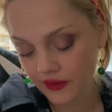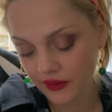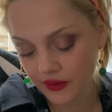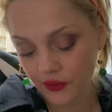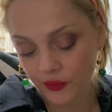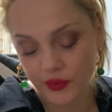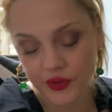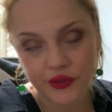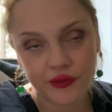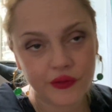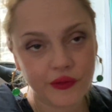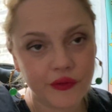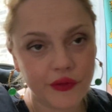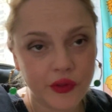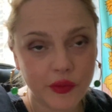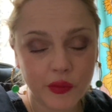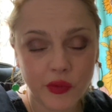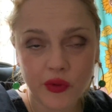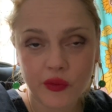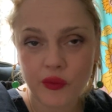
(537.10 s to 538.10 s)
your wish
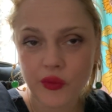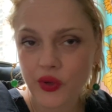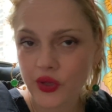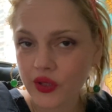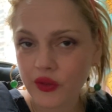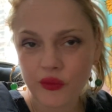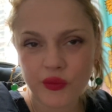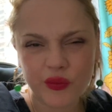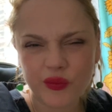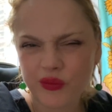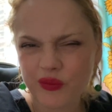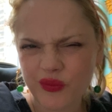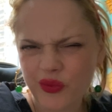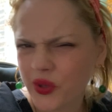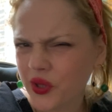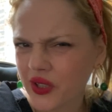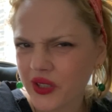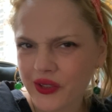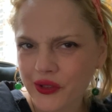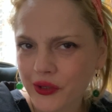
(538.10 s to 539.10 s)
fulfillment. What
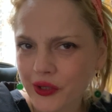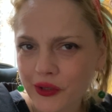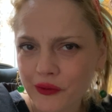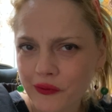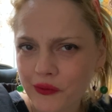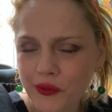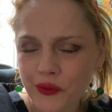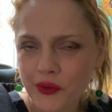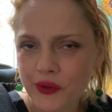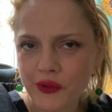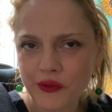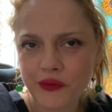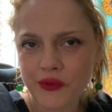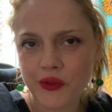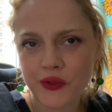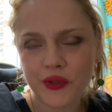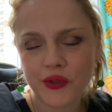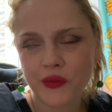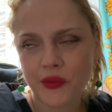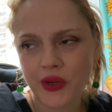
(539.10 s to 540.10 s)
are you looking for in the
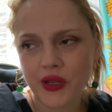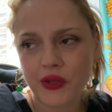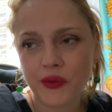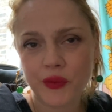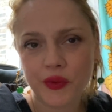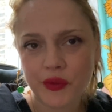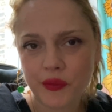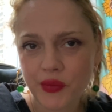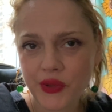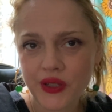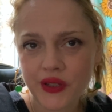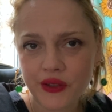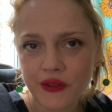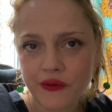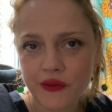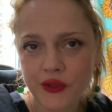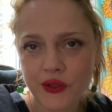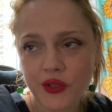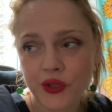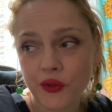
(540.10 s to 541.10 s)
future? Where do you want to be in the
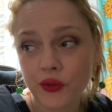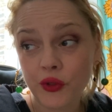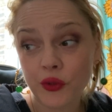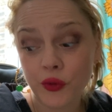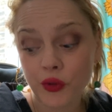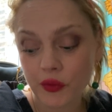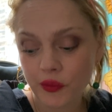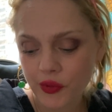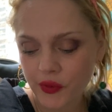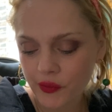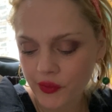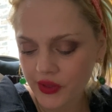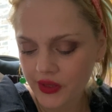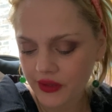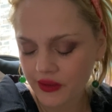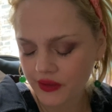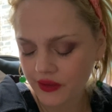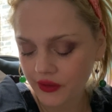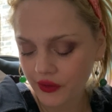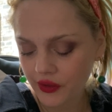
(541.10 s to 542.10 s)
future? Who do you want to be
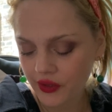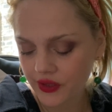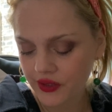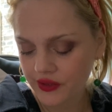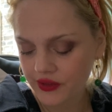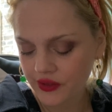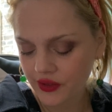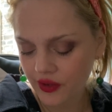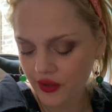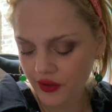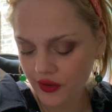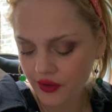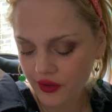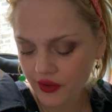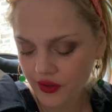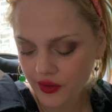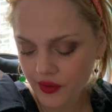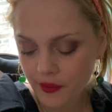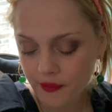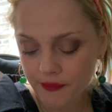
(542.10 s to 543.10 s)
with? You know, you can start
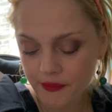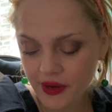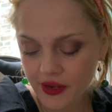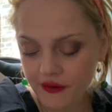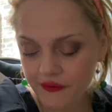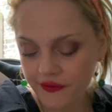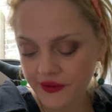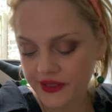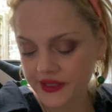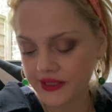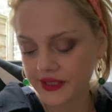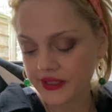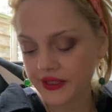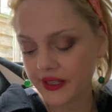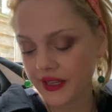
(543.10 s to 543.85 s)
manifesting